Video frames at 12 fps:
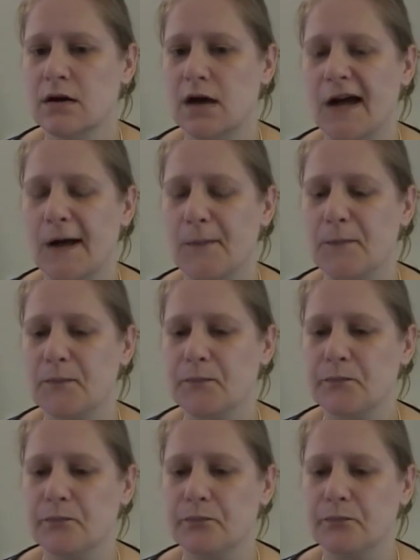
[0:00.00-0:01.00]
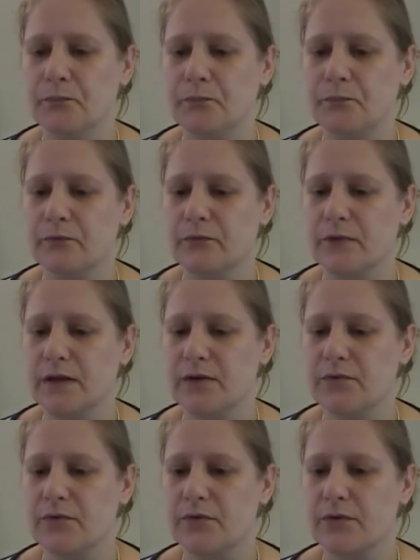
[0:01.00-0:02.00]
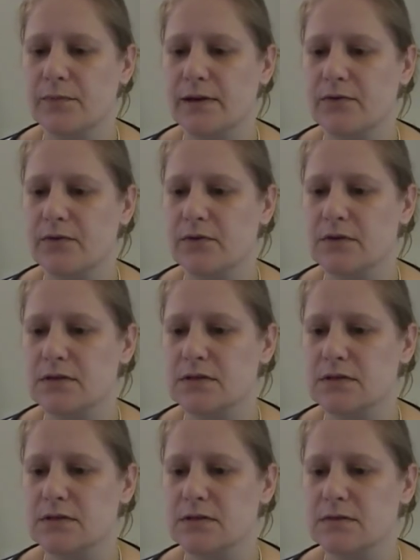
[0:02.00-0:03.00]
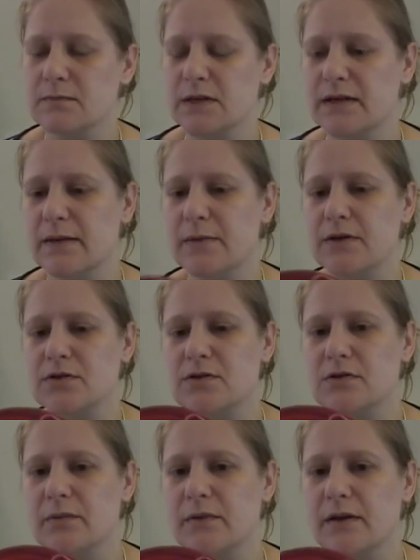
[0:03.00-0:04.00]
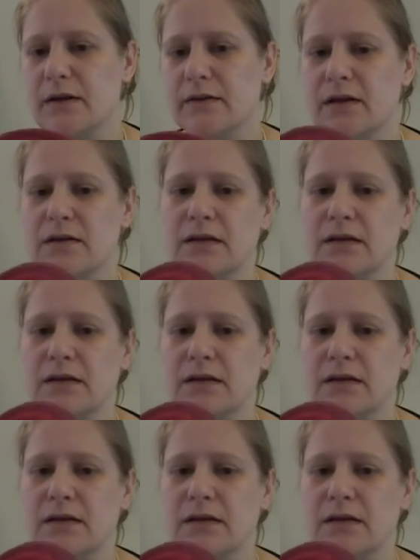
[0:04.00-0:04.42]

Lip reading: the banderole has been damaged or something like that,